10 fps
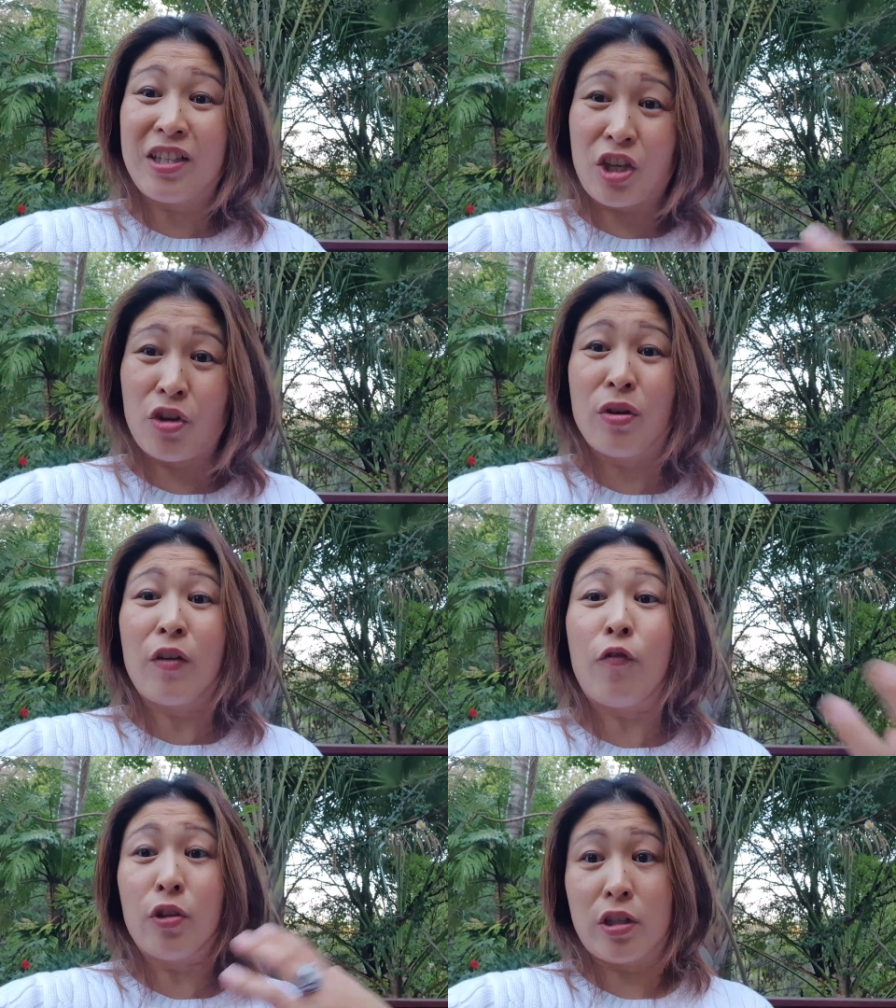security
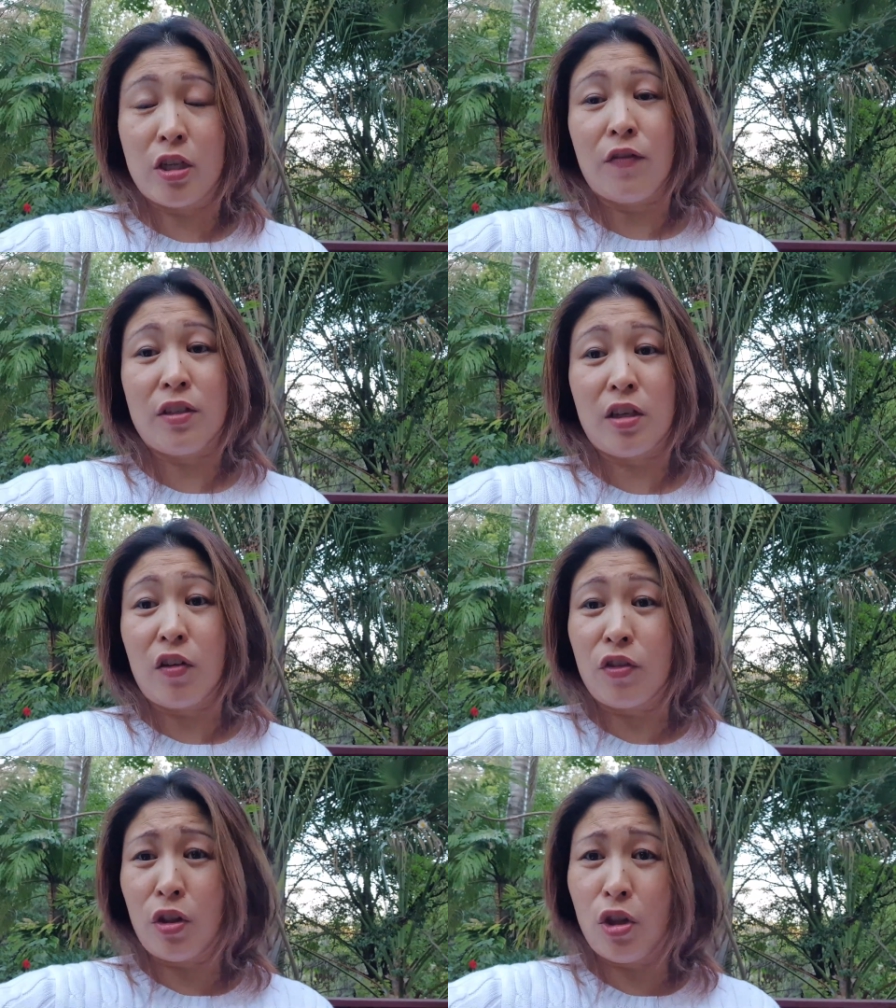for the servicing
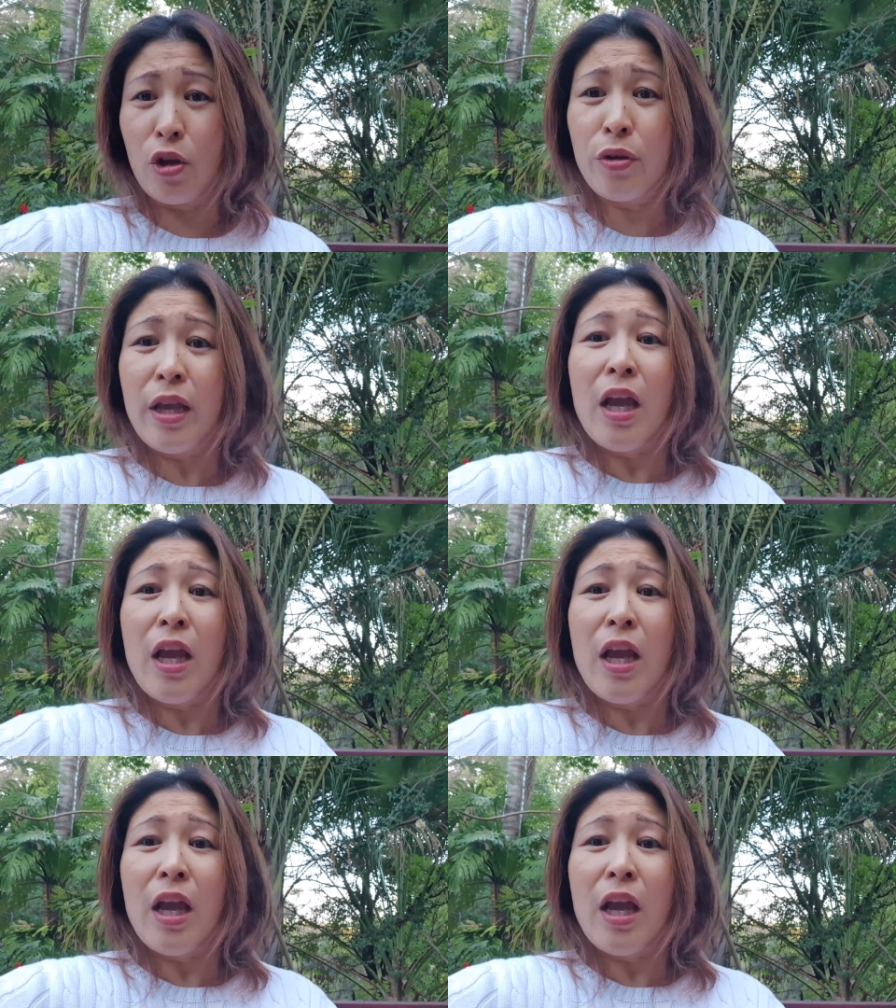of the loan